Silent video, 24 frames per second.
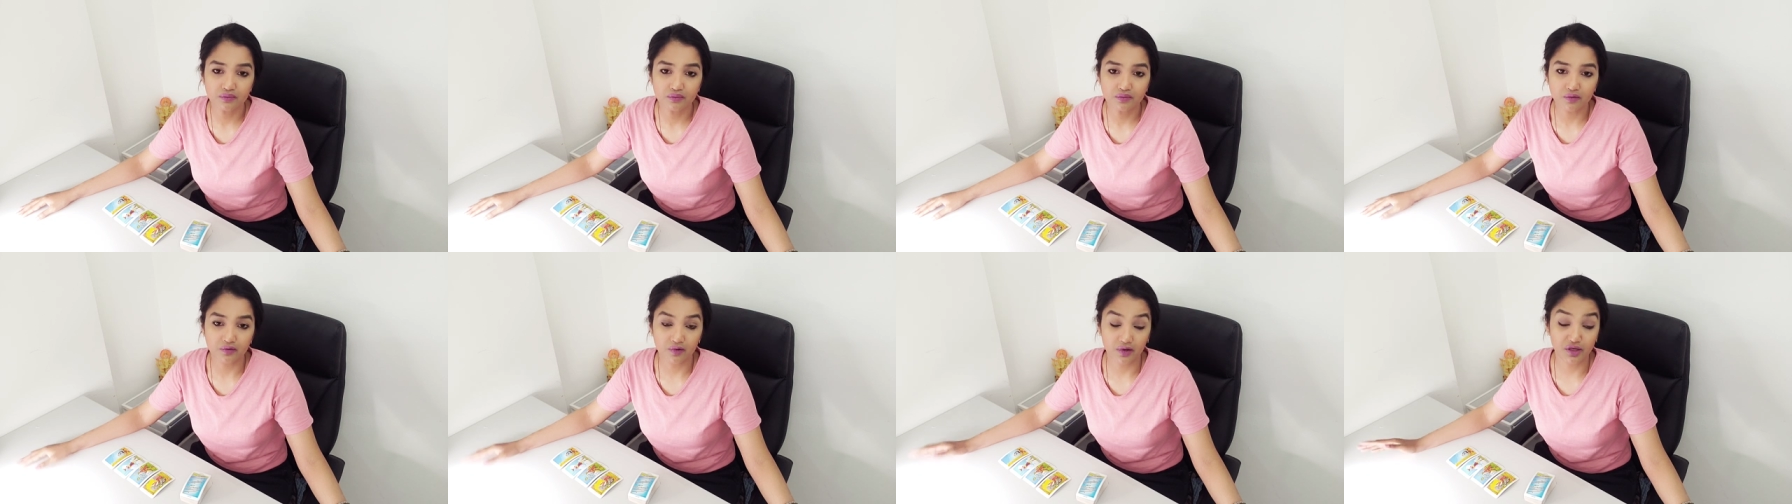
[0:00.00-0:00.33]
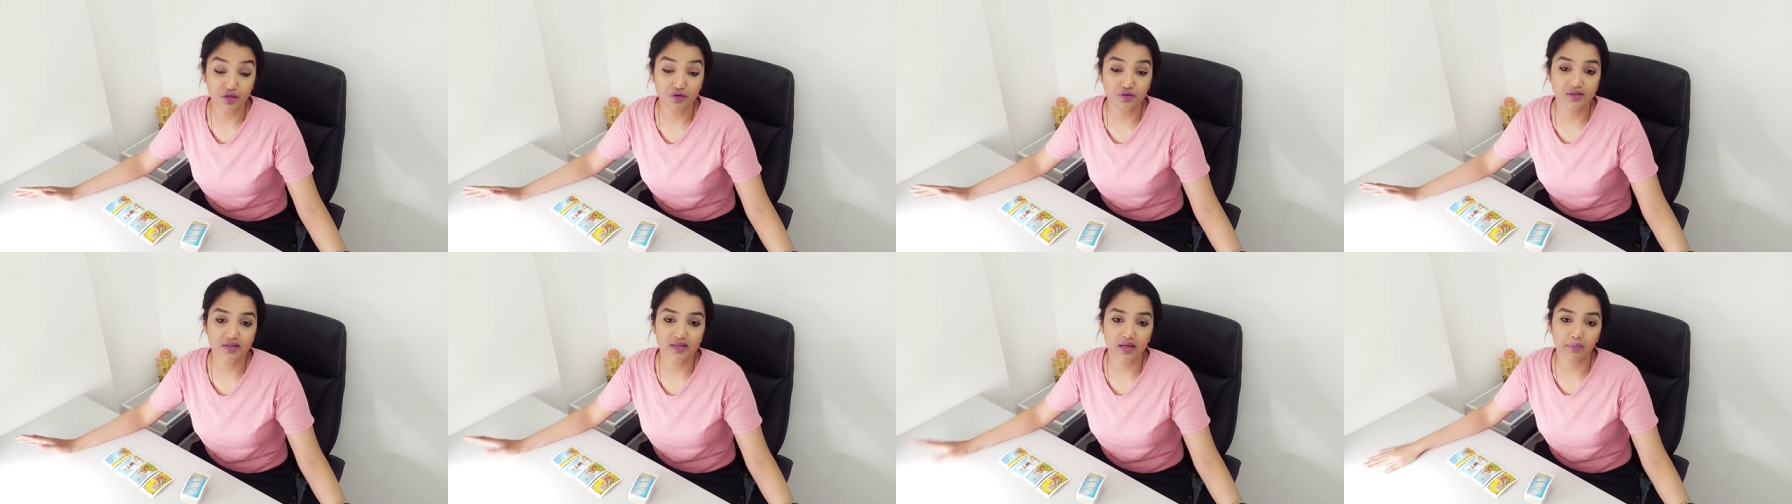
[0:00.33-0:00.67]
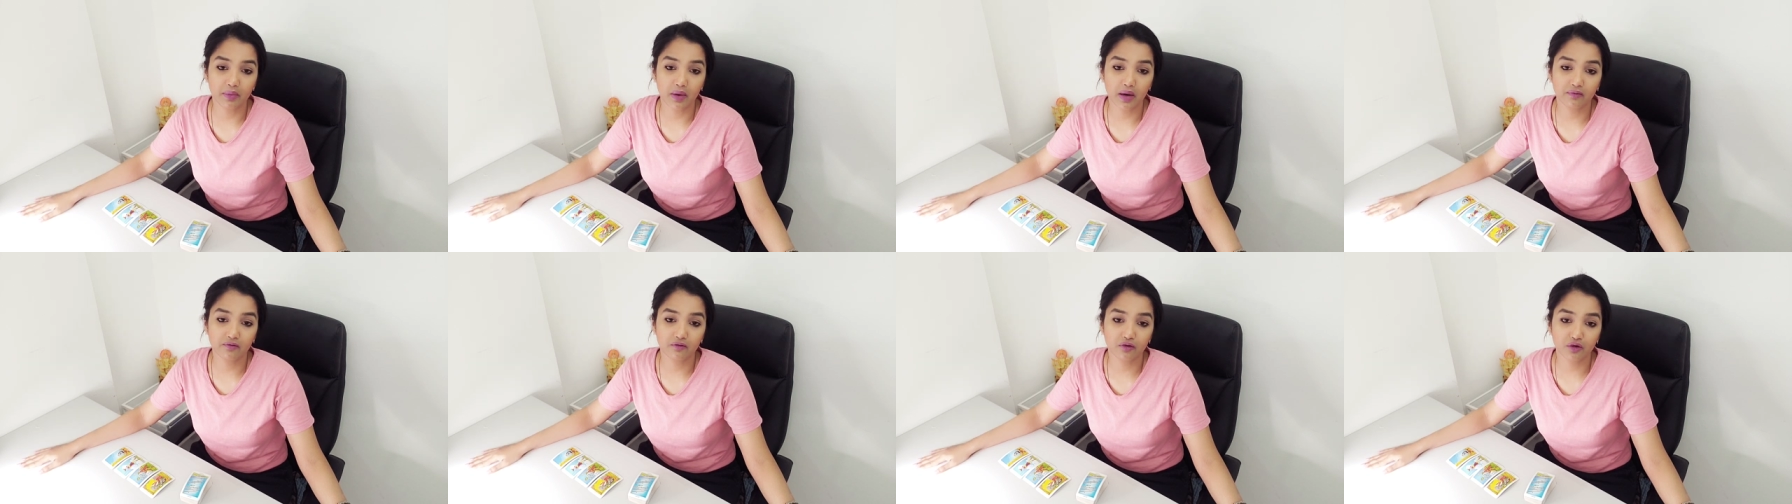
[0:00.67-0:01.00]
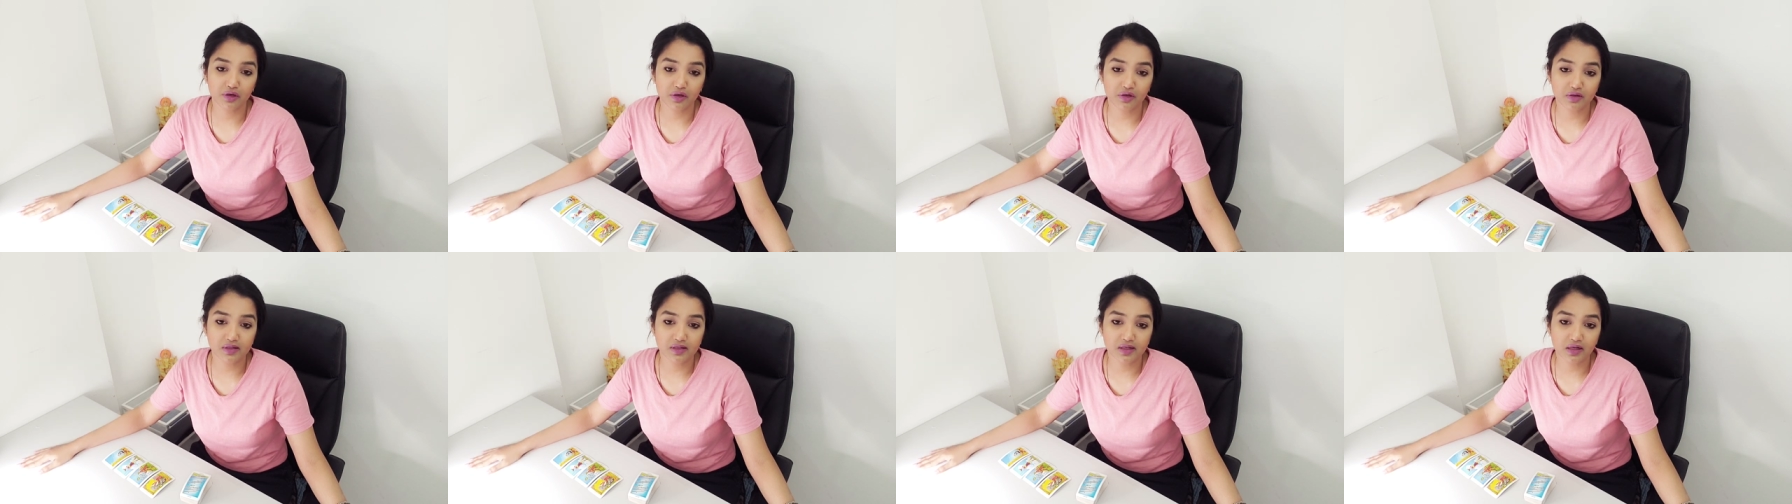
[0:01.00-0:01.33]
When you step up for
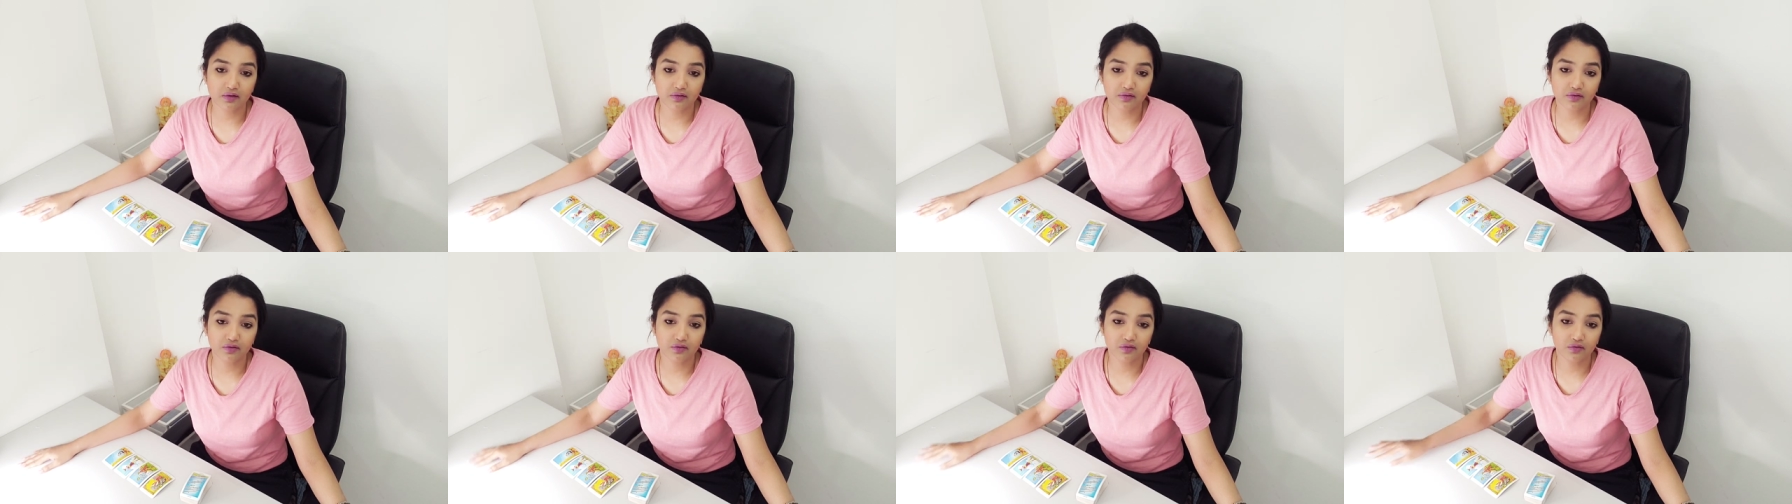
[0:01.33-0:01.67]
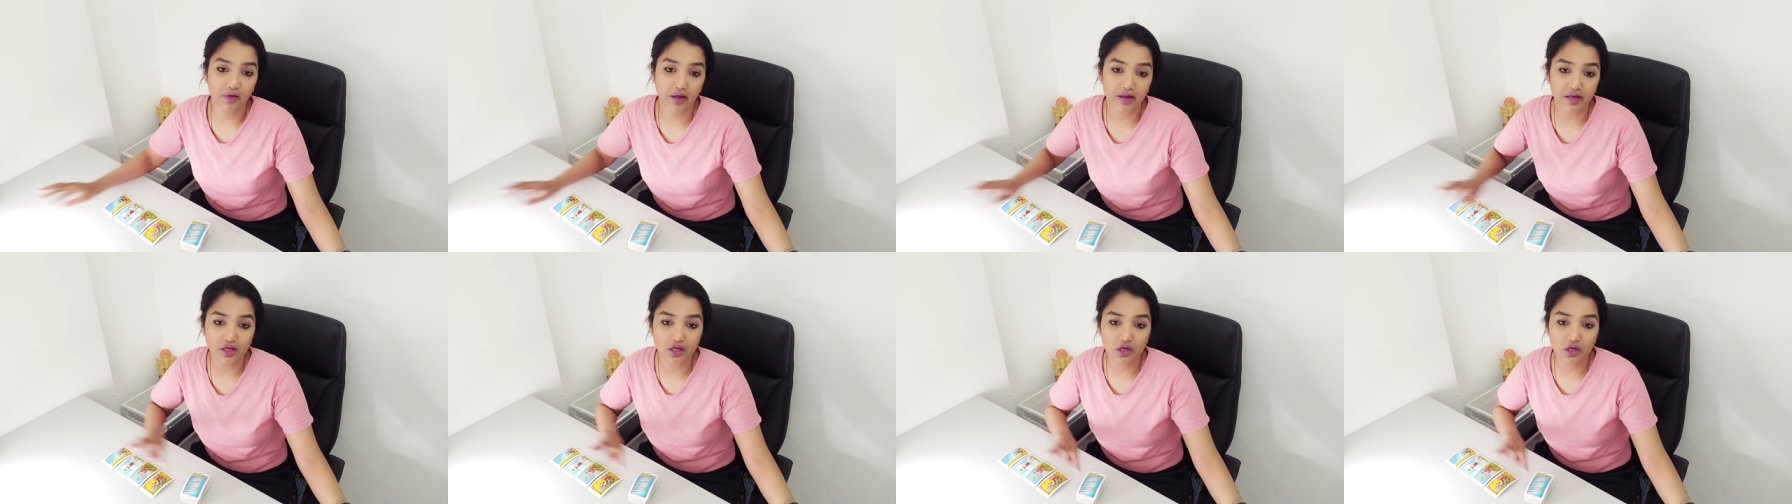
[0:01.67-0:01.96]
yourself, when